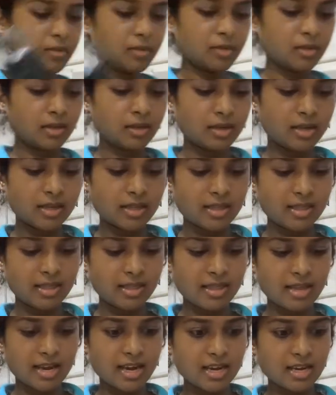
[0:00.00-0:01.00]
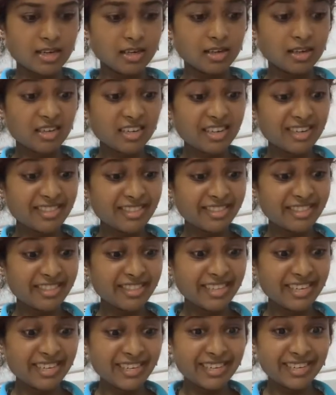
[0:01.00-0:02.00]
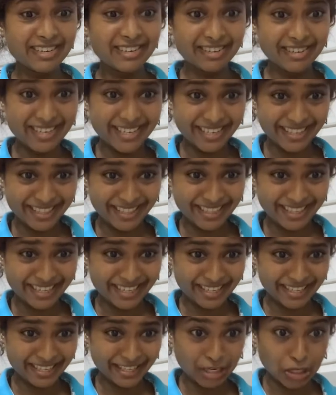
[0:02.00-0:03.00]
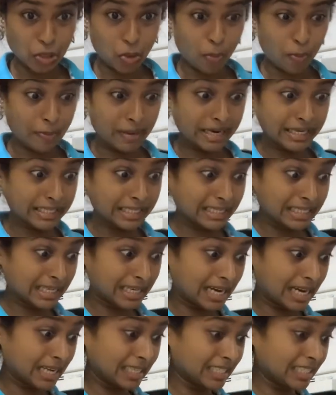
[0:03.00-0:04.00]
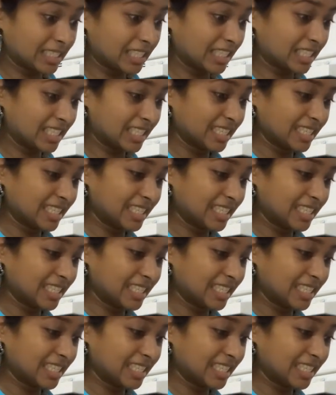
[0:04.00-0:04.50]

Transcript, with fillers: Look at that, look at that, look at that. Oh my gosh.